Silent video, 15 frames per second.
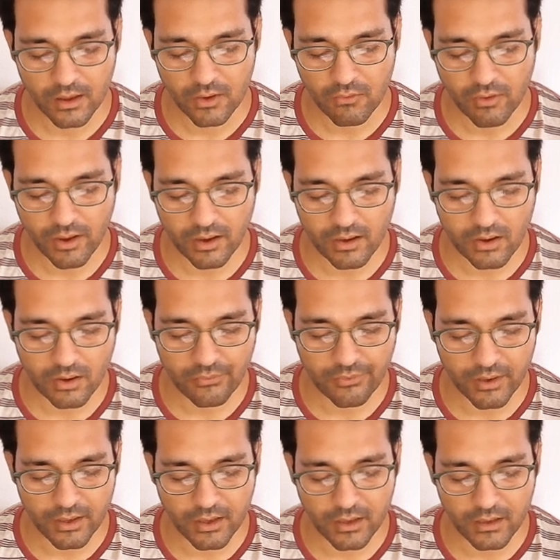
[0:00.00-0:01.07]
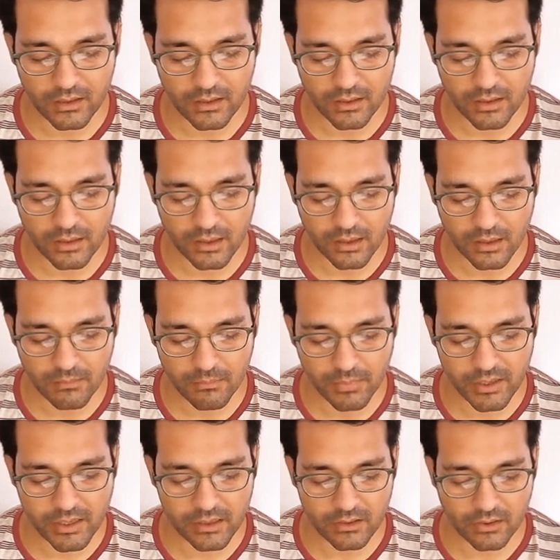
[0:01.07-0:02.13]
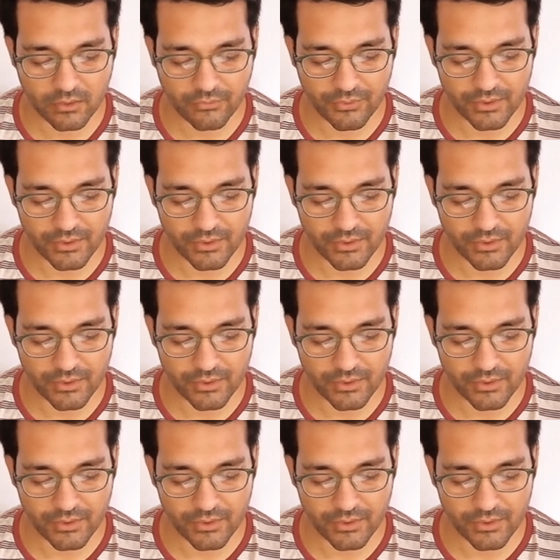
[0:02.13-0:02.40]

quack of a duck, bleat of